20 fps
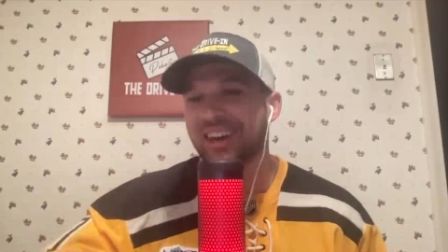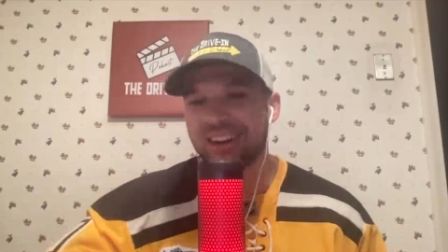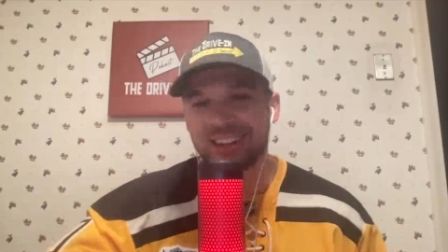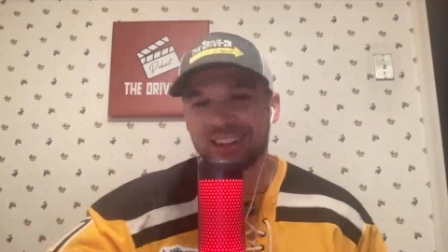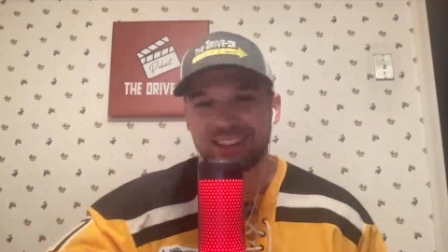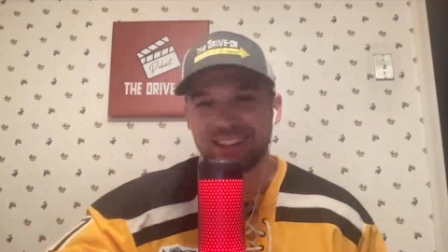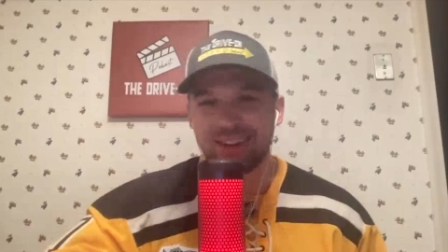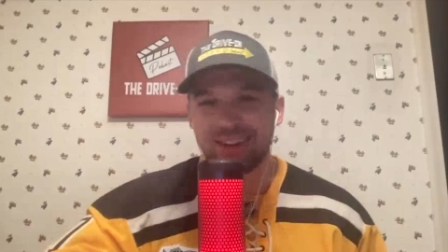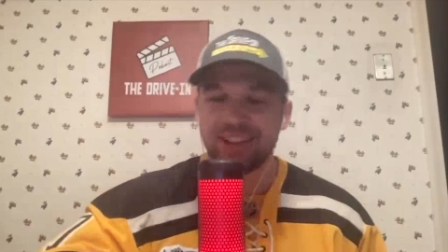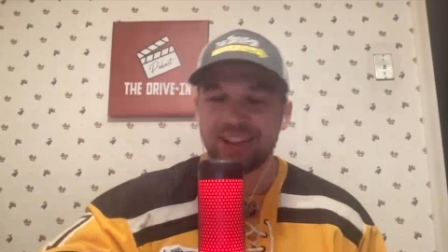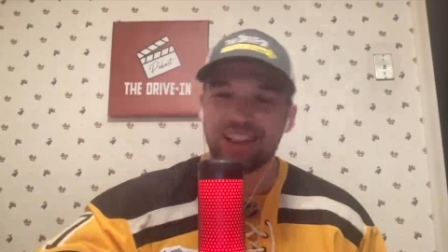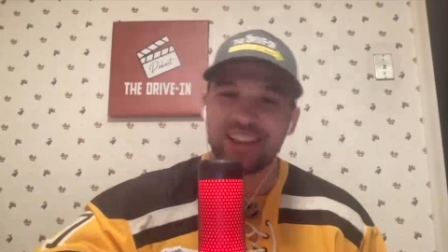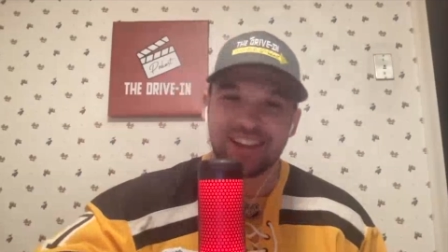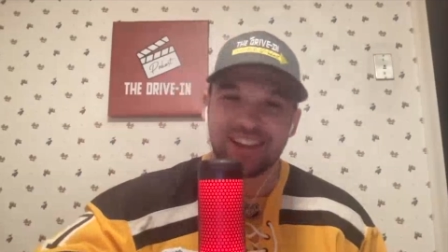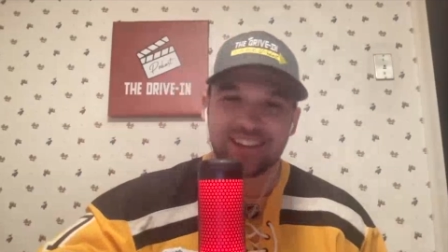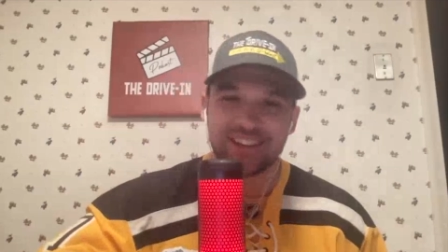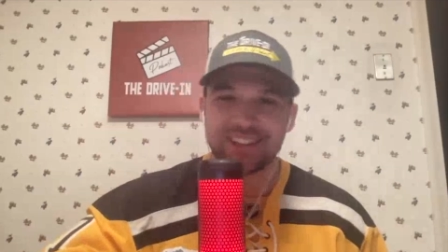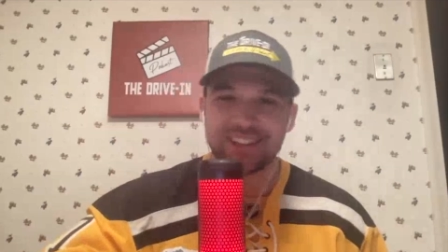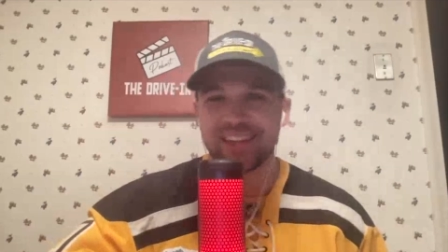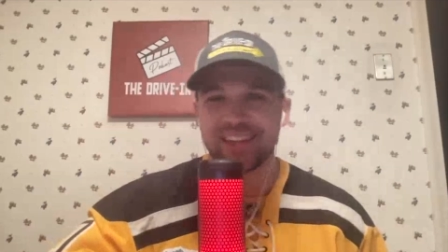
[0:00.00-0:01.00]
cousin with
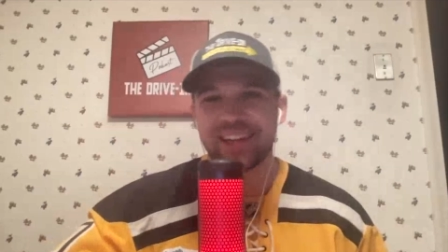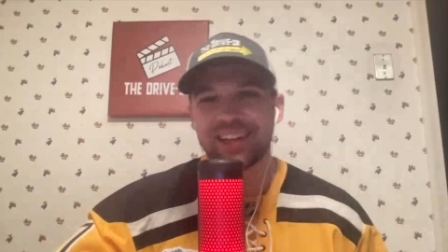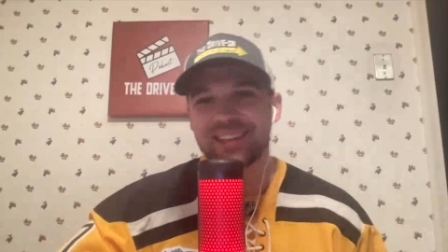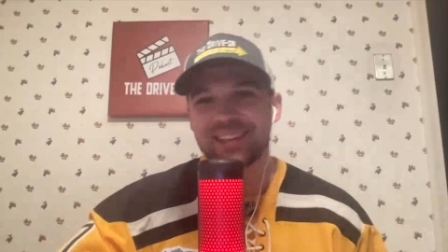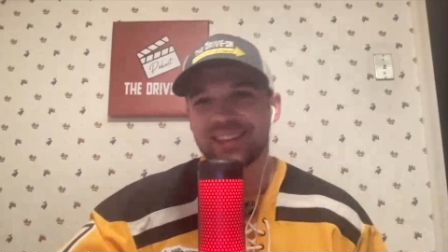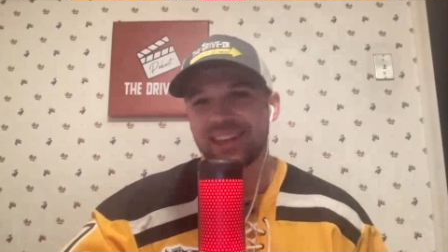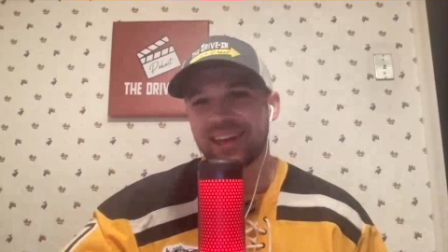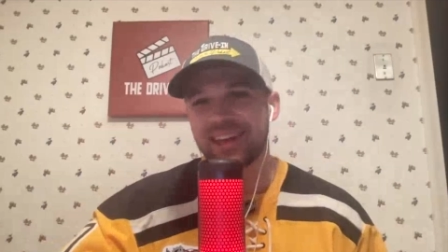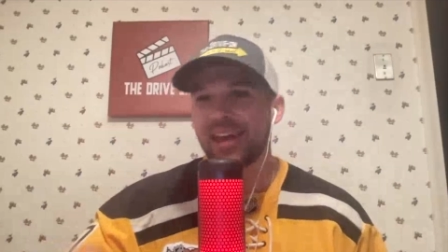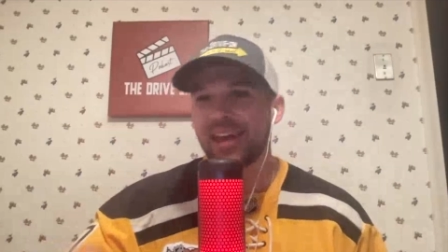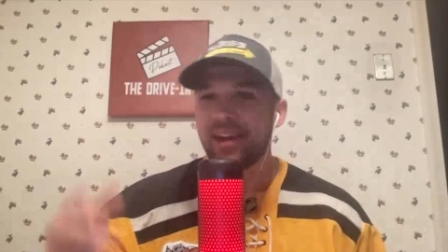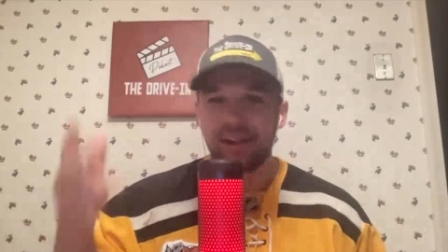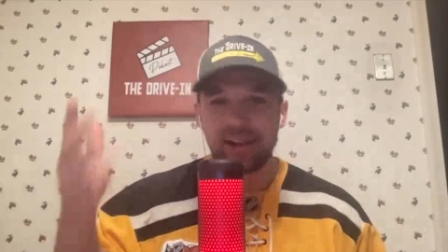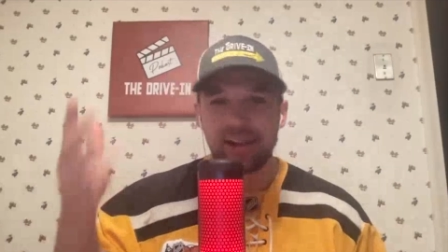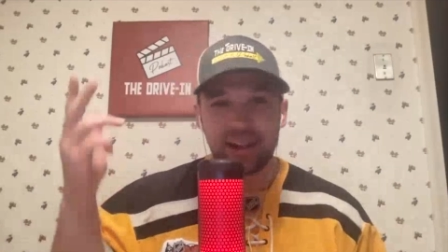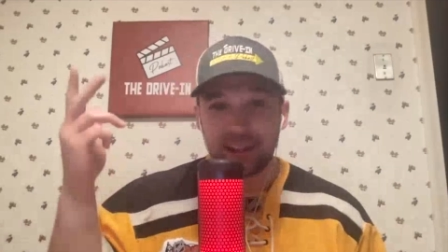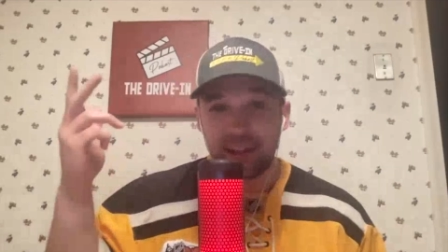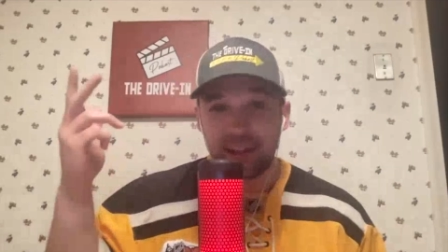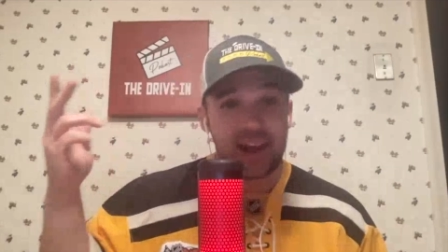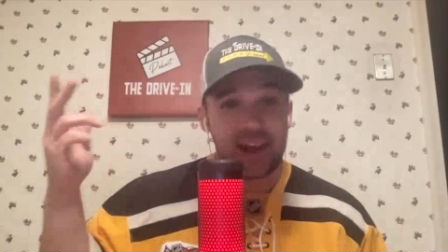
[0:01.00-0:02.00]
Lucy. It's like
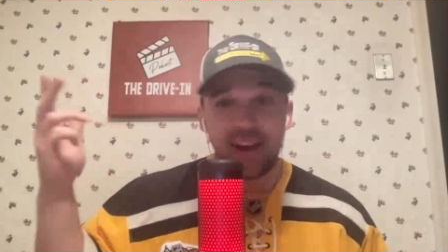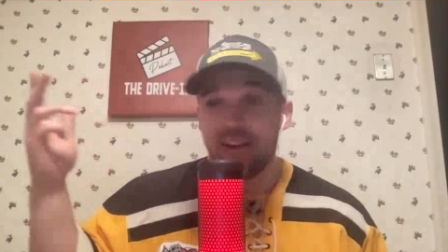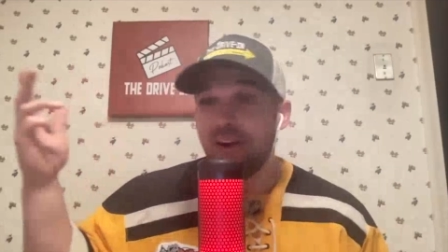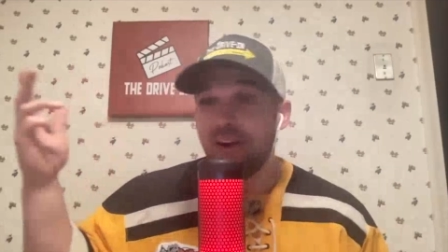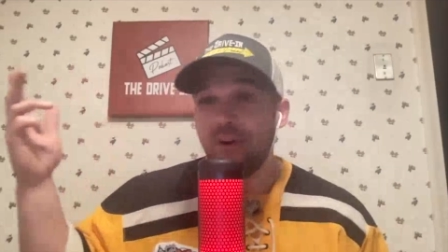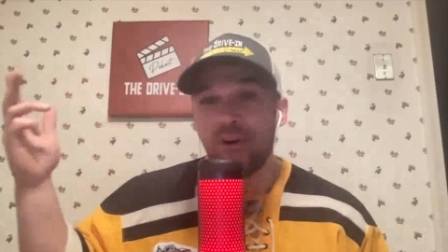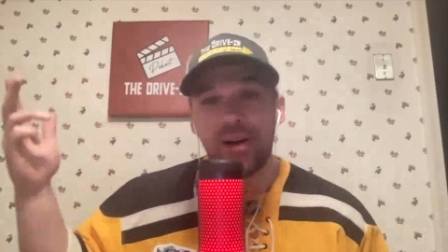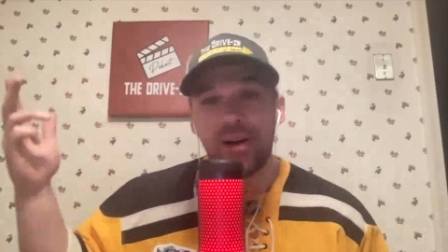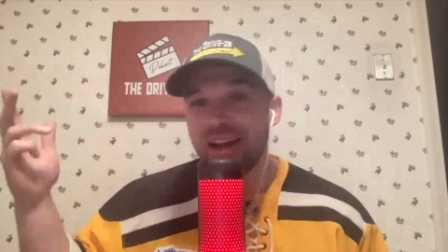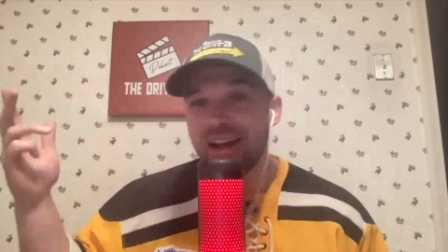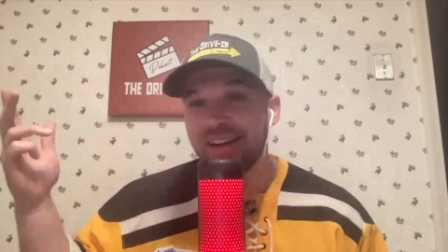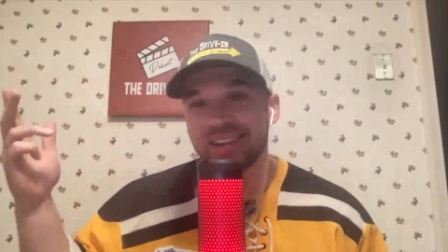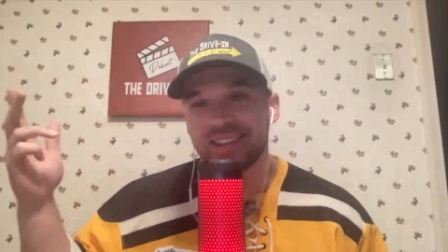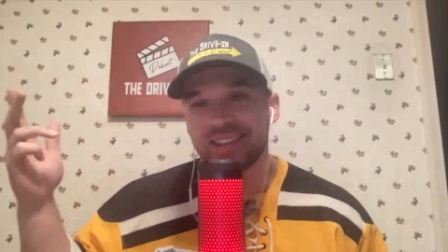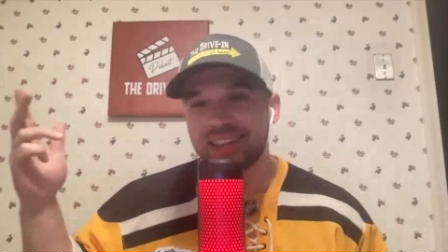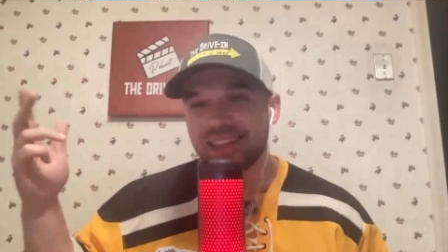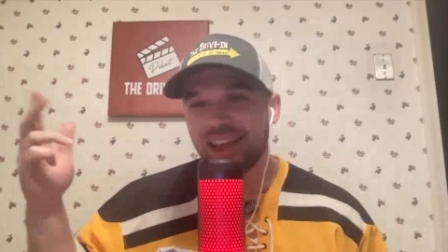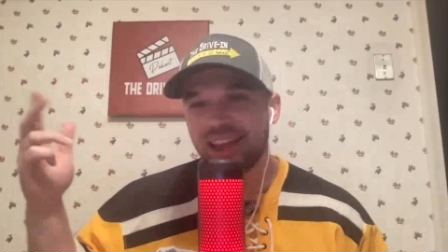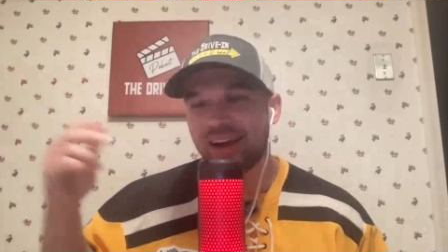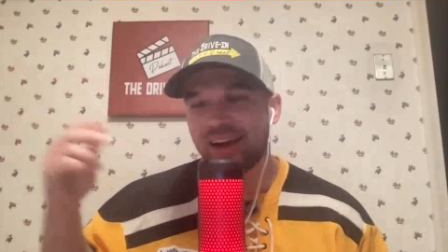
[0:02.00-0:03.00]
they got no one else
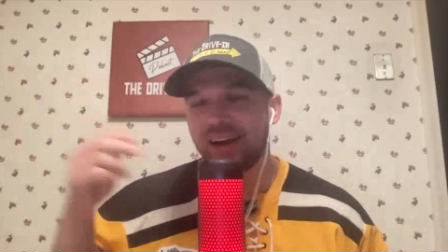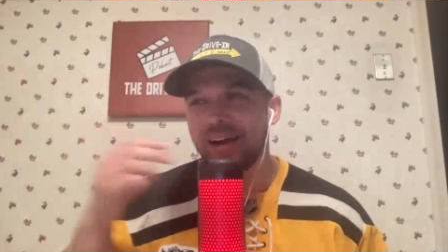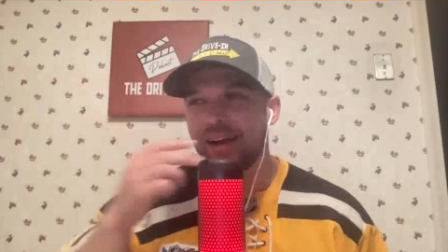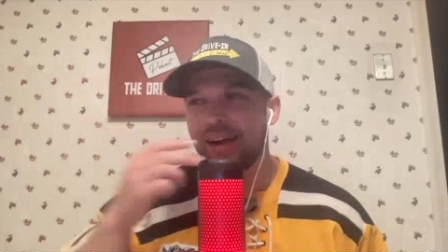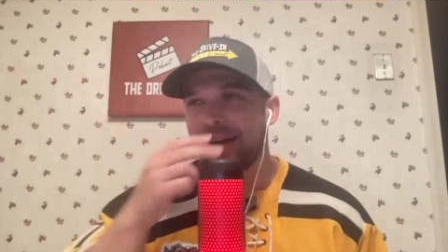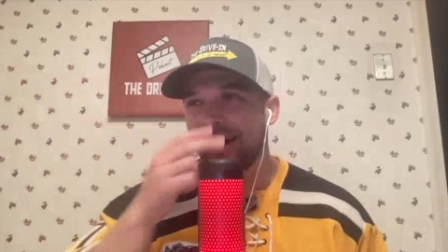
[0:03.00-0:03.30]
there.